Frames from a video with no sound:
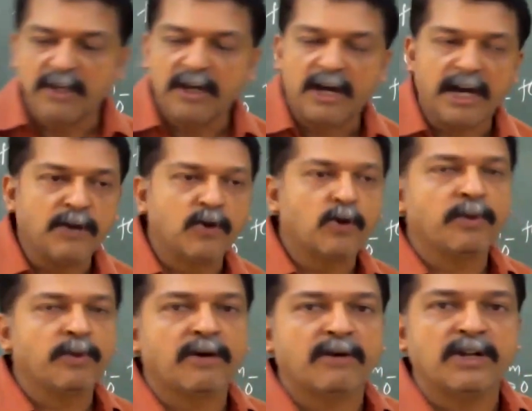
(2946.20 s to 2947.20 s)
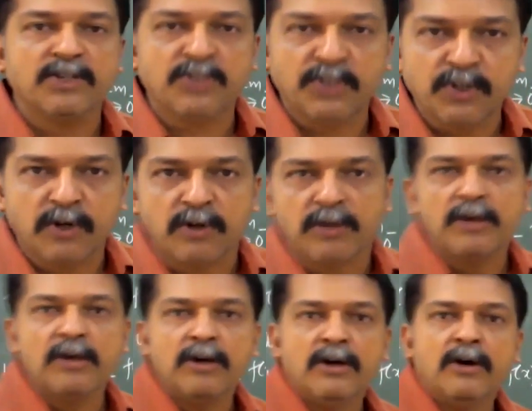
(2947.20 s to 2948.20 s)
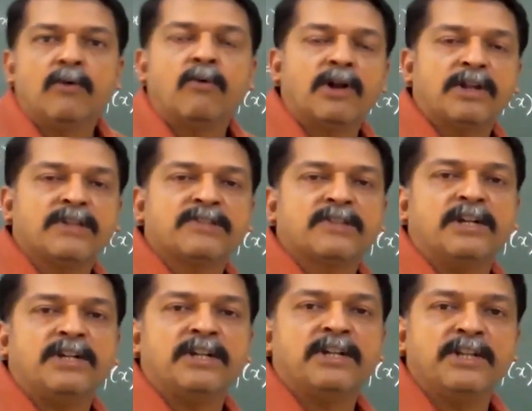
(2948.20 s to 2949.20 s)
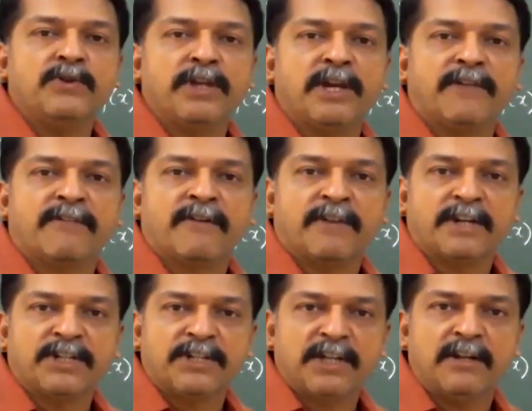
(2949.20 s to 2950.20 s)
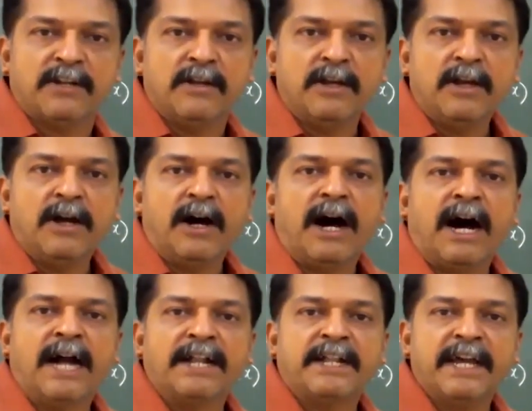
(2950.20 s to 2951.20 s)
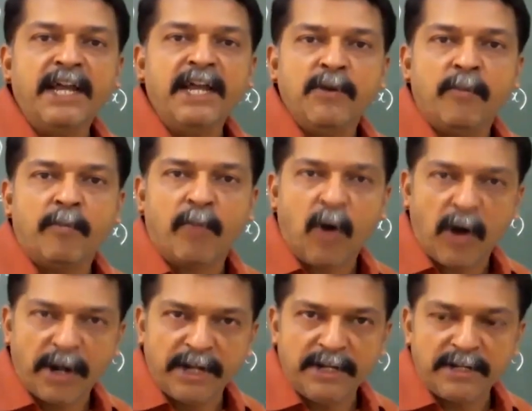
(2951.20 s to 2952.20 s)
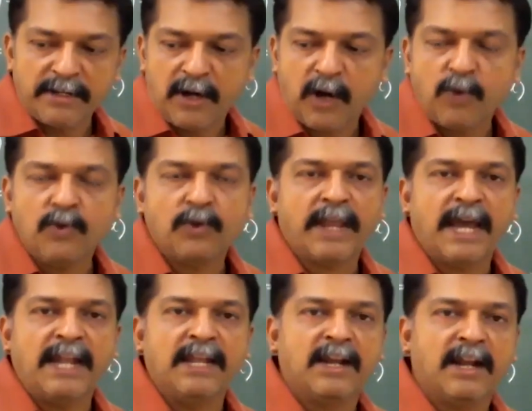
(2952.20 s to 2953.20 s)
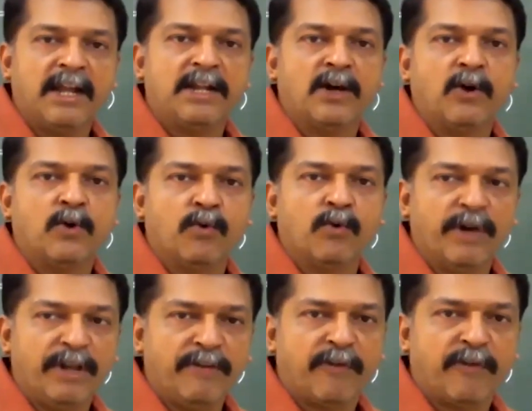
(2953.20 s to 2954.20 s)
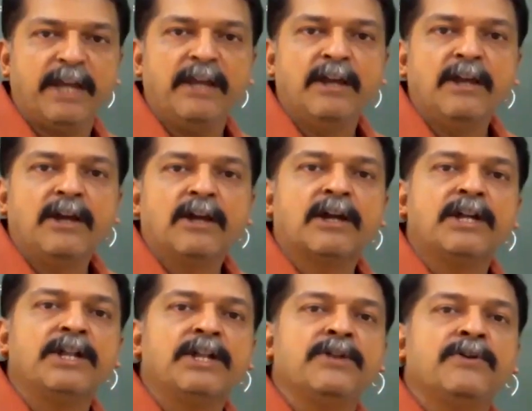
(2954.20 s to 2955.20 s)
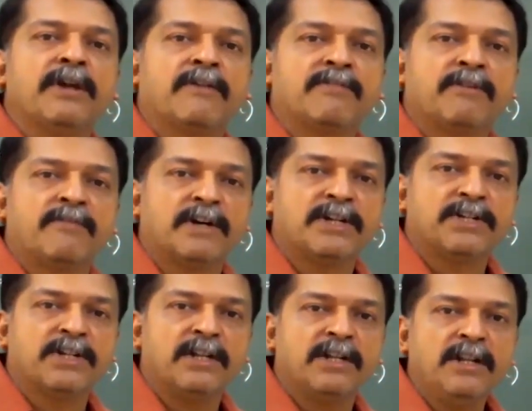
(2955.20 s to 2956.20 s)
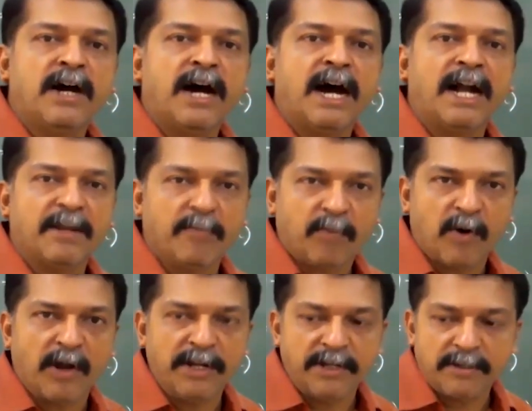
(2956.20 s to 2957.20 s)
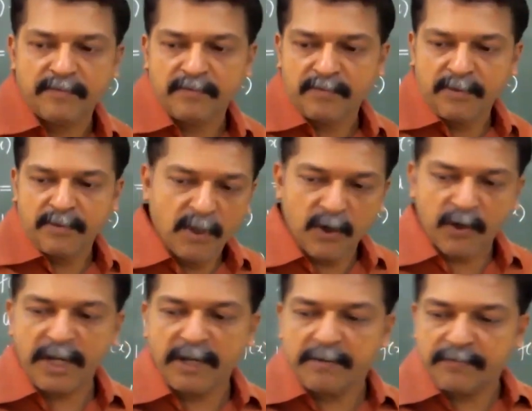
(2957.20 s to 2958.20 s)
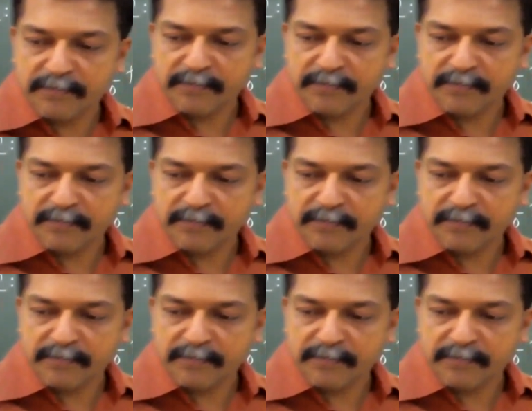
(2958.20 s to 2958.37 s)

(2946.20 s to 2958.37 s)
I hope you have understood what is continuity of a function at a point. How to calculate, how to verify continuity of the function at a point. Okay.